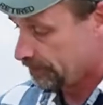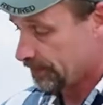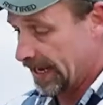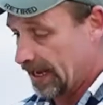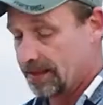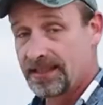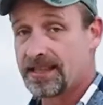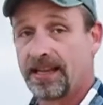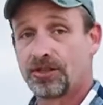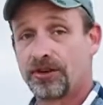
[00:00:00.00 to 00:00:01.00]
Yeah, this
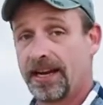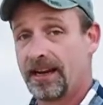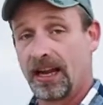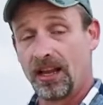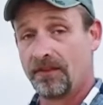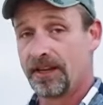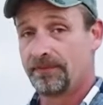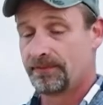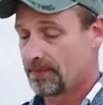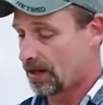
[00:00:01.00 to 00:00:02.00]
thing is great. I love it.
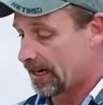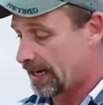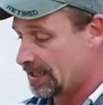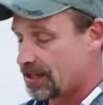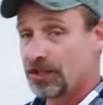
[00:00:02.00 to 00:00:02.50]
All right, guys,